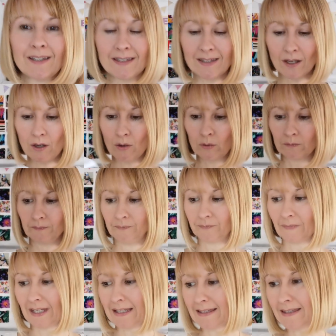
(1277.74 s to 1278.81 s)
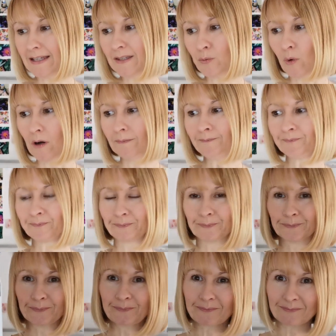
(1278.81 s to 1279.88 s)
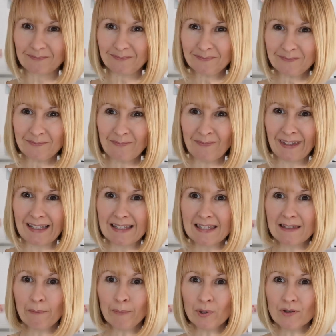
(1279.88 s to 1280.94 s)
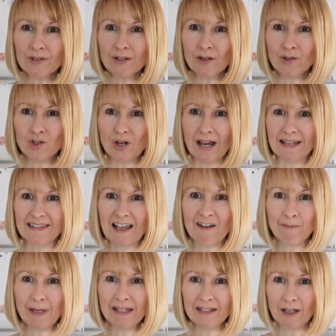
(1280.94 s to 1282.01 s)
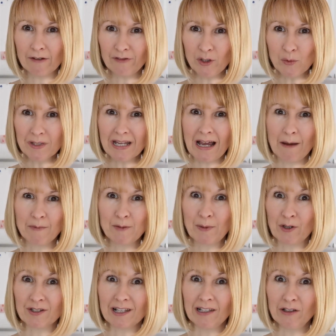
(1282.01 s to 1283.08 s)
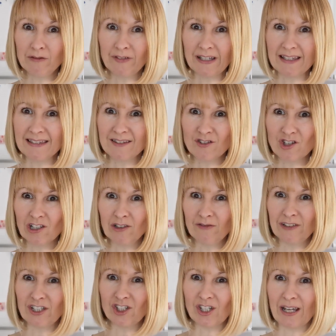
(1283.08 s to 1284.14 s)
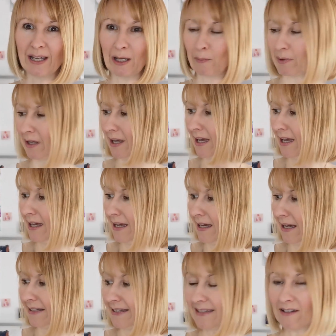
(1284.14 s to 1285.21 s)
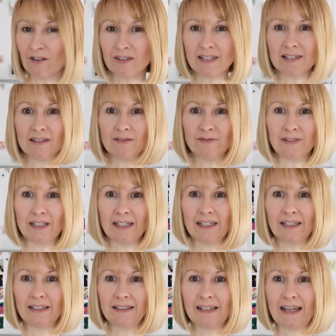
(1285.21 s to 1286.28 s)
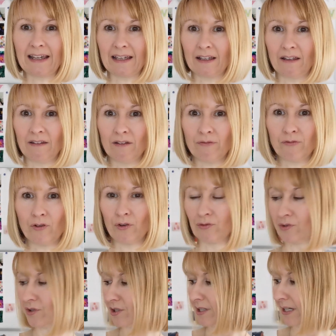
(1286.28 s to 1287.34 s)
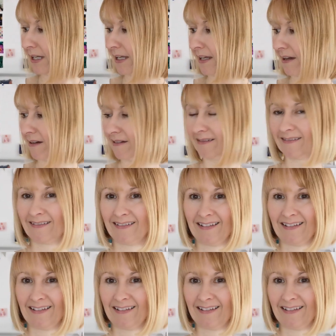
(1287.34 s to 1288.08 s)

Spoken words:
So it's this one. It's a simple sew dress. I've made it a few times because I love it. It's such a lovely shape, and it's got this lovely neck at the front here.